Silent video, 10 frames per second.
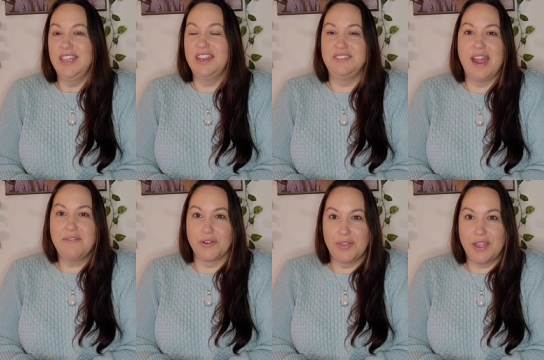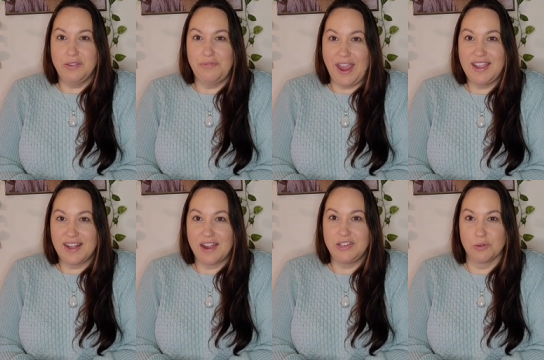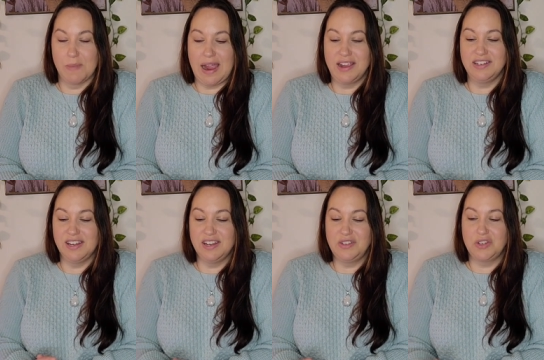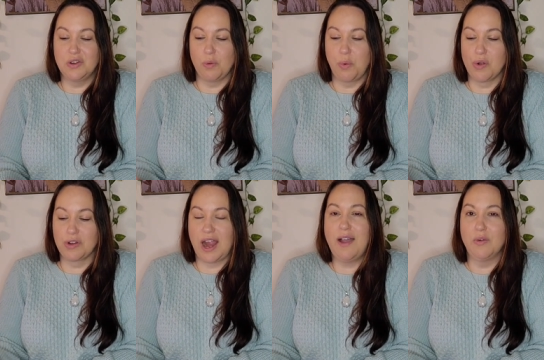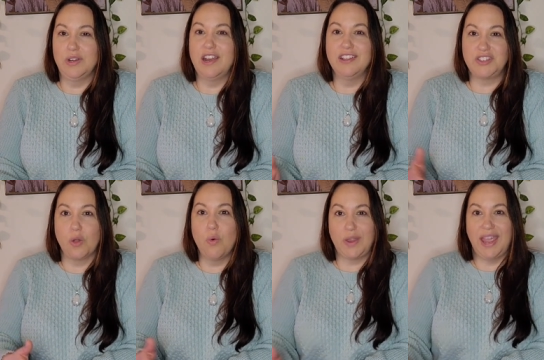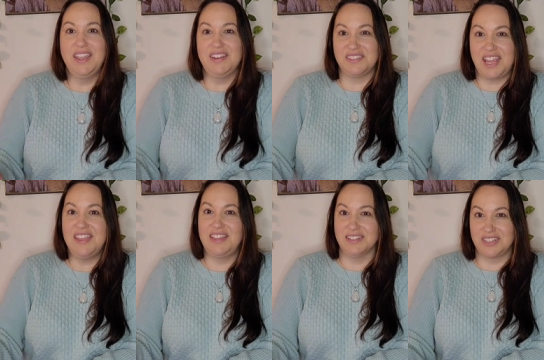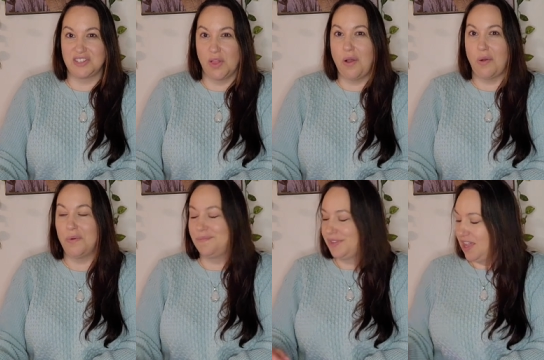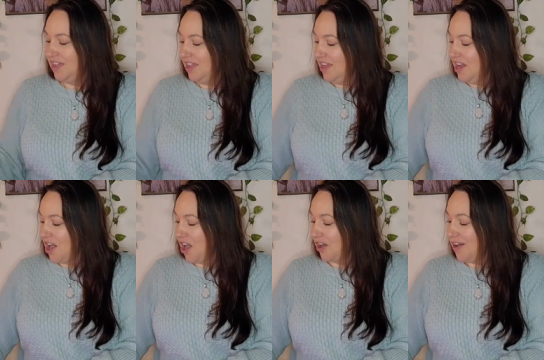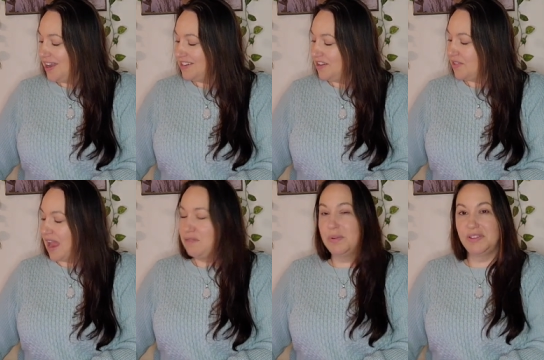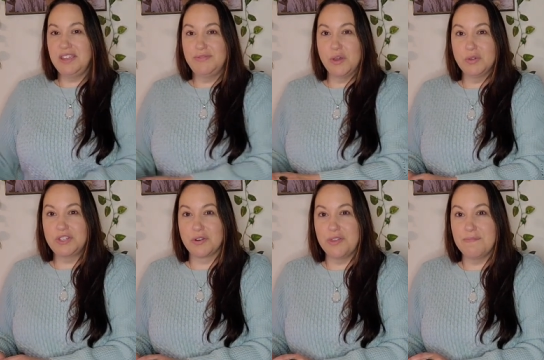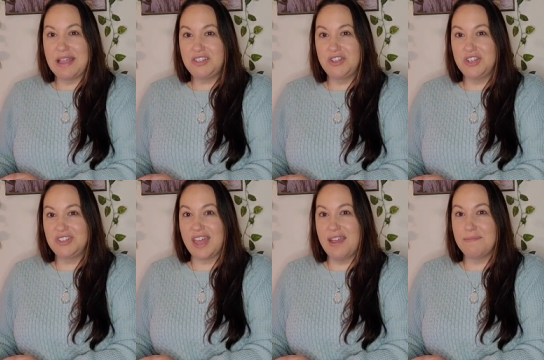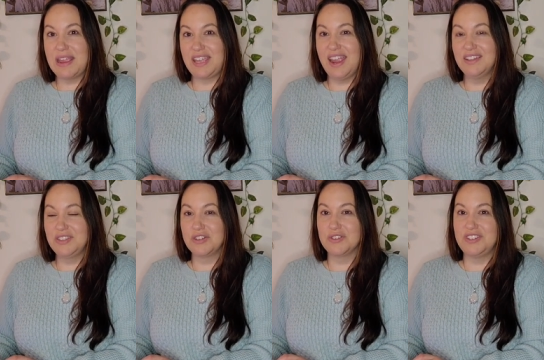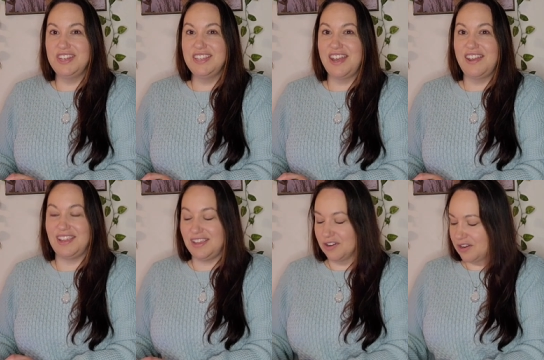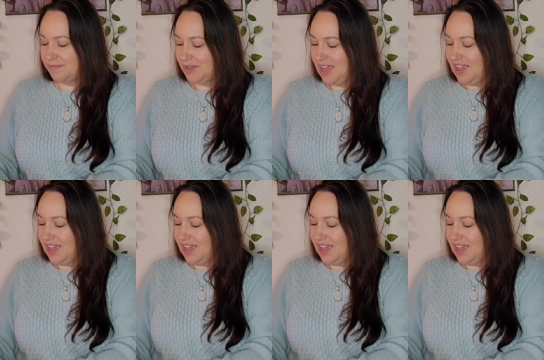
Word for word: endeavor that you've had on your mind, it is gonna work out and it's okay to take it slow. All right, I believe those are the messages that my cancers needed to hear.